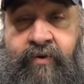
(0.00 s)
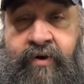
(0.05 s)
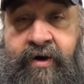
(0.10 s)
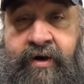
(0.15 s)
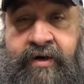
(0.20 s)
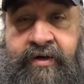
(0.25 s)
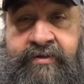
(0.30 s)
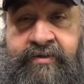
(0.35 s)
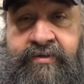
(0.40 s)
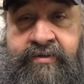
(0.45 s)

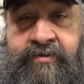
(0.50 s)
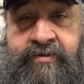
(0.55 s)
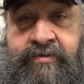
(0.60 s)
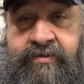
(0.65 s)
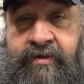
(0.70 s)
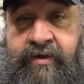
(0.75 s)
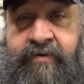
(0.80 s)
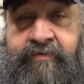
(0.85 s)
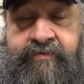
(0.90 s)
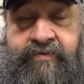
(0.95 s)
watch and
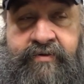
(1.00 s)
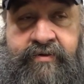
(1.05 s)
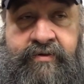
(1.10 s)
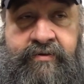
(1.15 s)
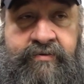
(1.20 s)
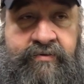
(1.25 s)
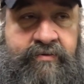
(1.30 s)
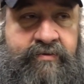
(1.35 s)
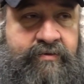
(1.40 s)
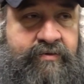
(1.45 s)
stuff
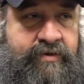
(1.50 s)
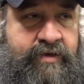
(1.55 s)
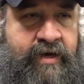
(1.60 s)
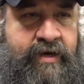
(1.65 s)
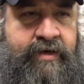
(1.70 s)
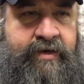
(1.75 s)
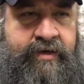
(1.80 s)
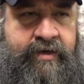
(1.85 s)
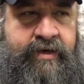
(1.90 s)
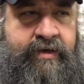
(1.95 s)
to
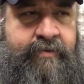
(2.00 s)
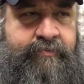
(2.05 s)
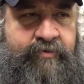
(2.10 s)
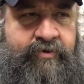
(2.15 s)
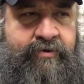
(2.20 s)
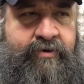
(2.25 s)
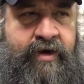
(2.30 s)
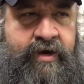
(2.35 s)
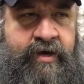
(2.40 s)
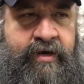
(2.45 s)
kind of keep
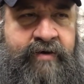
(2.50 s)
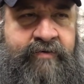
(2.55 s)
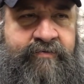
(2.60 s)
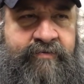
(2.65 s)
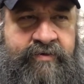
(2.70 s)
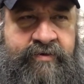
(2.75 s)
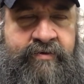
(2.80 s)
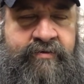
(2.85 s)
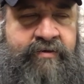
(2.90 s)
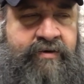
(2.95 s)

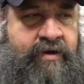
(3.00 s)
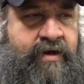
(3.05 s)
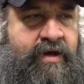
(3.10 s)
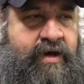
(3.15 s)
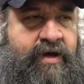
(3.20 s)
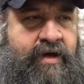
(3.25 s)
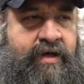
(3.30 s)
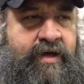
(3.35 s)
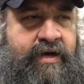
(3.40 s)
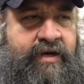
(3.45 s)
creative. And
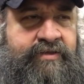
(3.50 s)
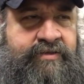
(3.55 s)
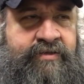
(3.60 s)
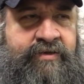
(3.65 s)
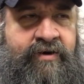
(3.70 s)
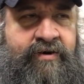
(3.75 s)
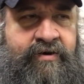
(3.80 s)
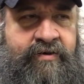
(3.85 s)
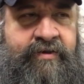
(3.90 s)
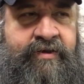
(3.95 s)
that's
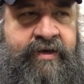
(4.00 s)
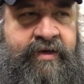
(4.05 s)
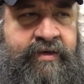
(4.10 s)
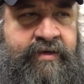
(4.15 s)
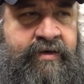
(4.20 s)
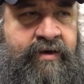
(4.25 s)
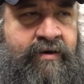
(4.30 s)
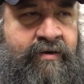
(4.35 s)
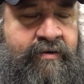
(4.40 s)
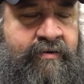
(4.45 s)
another
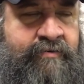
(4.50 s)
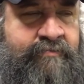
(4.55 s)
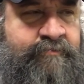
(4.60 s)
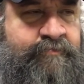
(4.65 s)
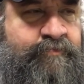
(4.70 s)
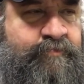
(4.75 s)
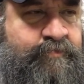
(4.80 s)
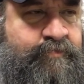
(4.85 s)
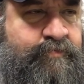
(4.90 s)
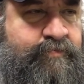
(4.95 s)
thing, uh,
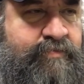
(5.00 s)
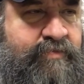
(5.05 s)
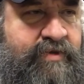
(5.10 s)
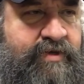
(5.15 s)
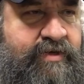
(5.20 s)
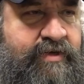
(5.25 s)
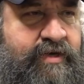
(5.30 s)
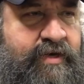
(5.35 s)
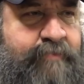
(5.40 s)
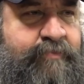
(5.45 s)

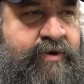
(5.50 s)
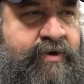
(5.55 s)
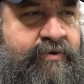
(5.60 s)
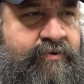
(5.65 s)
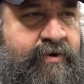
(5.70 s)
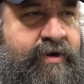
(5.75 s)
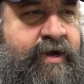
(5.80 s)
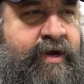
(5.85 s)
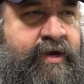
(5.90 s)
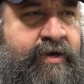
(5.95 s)
keeping
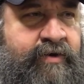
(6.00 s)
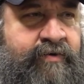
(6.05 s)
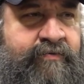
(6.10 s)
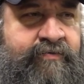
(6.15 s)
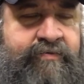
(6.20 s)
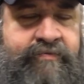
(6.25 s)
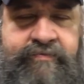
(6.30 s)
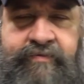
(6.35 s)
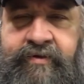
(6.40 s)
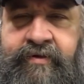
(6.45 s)

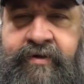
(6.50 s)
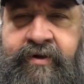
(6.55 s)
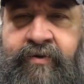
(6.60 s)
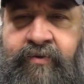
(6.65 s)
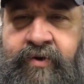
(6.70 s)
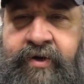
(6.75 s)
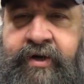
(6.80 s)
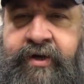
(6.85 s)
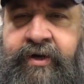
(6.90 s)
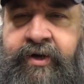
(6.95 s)
creative. You know,
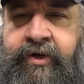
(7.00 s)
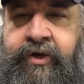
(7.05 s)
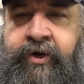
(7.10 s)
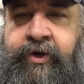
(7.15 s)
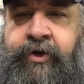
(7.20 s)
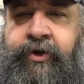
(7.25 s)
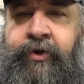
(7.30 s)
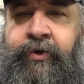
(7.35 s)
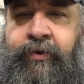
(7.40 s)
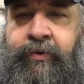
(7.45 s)
what are you going to
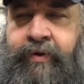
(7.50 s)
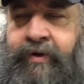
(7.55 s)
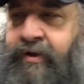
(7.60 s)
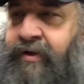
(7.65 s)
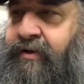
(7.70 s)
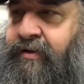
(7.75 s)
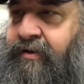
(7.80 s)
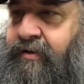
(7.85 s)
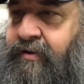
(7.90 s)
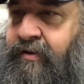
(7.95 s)
do?
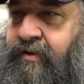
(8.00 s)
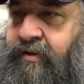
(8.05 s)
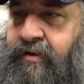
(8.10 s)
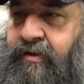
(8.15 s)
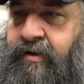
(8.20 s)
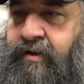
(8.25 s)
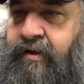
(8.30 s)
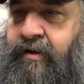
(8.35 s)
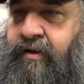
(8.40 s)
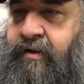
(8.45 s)

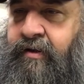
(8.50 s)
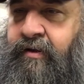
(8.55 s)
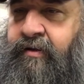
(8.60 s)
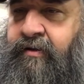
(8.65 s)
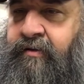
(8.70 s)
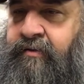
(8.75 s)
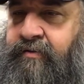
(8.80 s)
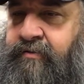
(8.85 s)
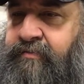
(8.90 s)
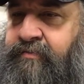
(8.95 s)

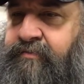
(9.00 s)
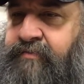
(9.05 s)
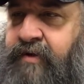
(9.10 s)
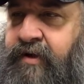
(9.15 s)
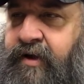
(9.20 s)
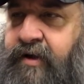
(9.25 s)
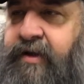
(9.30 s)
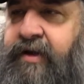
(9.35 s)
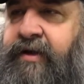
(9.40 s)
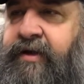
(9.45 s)
Uh,
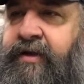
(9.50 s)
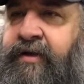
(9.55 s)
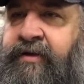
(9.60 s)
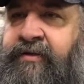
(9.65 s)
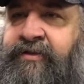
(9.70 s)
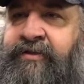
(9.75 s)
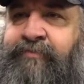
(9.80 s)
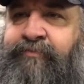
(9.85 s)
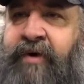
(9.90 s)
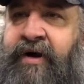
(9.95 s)
how do you get
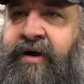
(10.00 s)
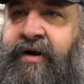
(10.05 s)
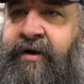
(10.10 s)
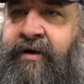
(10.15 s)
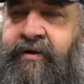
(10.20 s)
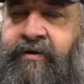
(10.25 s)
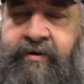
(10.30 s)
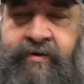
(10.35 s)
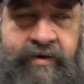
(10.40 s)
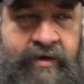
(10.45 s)

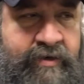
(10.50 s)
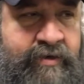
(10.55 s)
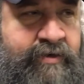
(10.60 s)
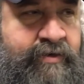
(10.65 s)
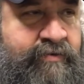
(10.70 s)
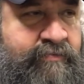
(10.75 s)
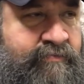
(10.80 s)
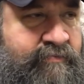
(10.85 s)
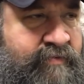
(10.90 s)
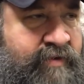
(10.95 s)
inspired? How do
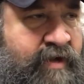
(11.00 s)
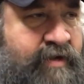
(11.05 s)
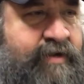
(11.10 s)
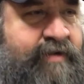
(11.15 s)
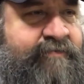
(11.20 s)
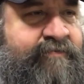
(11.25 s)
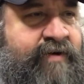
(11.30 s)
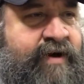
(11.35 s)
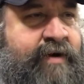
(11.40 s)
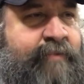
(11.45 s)
you, how do
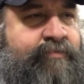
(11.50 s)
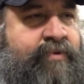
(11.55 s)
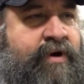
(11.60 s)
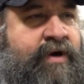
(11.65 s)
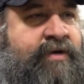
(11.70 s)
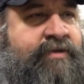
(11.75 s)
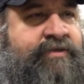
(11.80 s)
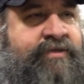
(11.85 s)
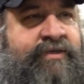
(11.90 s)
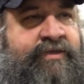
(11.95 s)
you find
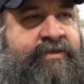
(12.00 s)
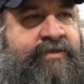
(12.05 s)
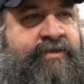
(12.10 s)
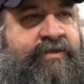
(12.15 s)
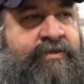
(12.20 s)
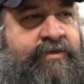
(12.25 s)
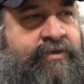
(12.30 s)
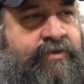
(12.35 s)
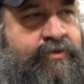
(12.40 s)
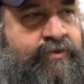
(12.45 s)
projects
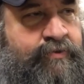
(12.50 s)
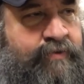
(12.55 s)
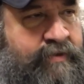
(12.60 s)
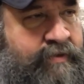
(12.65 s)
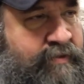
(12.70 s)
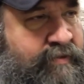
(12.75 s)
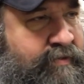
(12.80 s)
to do?